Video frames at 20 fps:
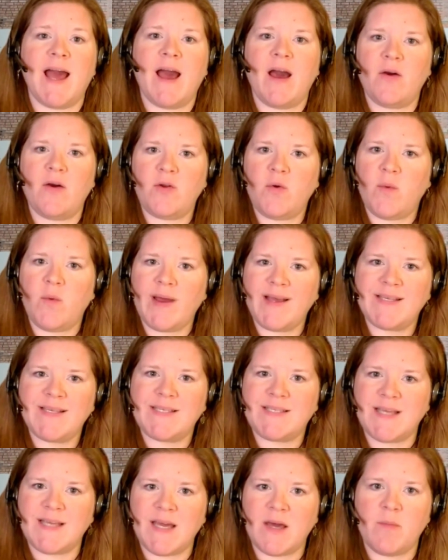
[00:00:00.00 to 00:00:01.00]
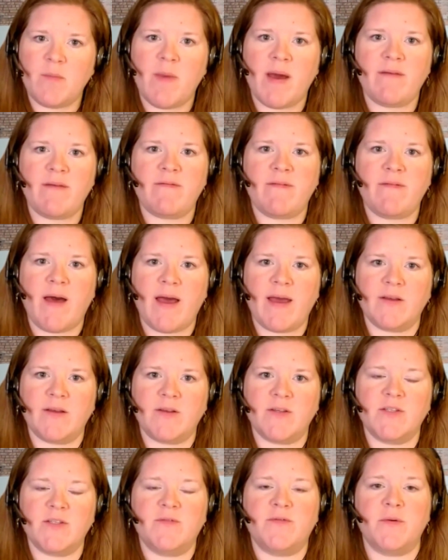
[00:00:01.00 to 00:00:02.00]
How do I sync my
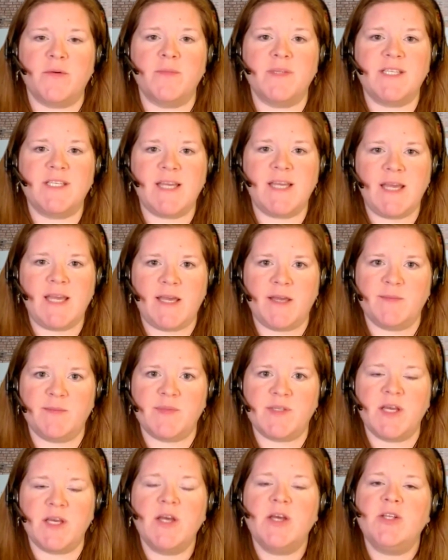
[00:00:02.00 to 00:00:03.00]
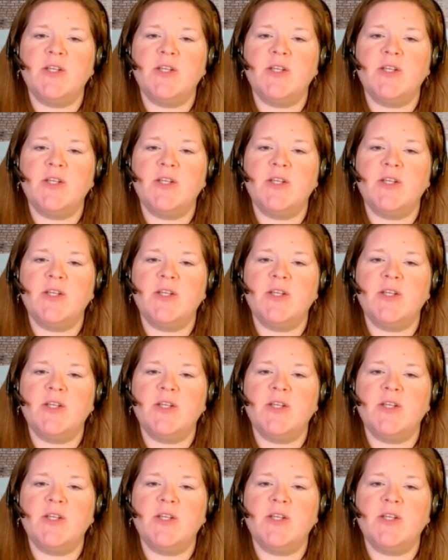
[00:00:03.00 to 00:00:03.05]
files from Teams